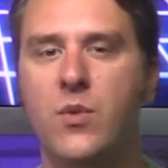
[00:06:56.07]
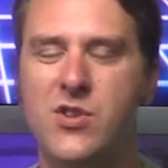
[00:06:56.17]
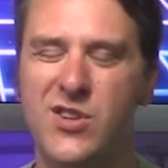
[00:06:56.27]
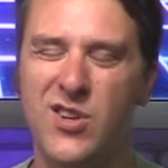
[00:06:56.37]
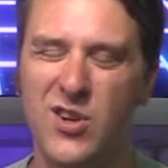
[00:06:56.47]

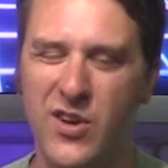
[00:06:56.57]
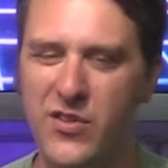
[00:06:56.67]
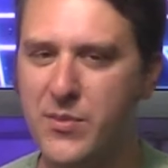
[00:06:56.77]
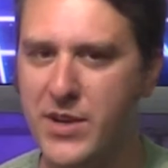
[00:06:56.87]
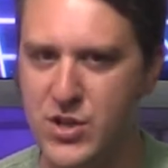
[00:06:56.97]
which can
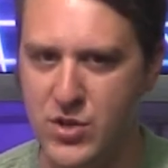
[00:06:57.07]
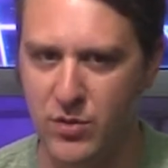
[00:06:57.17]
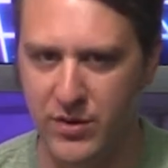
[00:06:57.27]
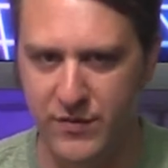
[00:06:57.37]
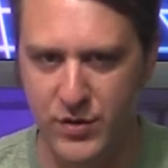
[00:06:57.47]
cause some
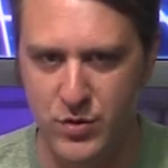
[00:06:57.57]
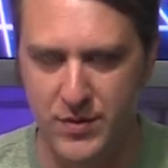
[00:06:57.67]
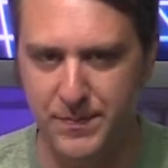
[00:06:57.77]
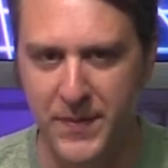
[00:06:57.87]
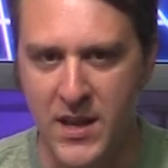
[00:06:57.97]
additional
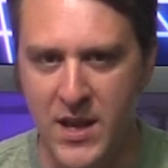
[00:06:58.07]
confusion.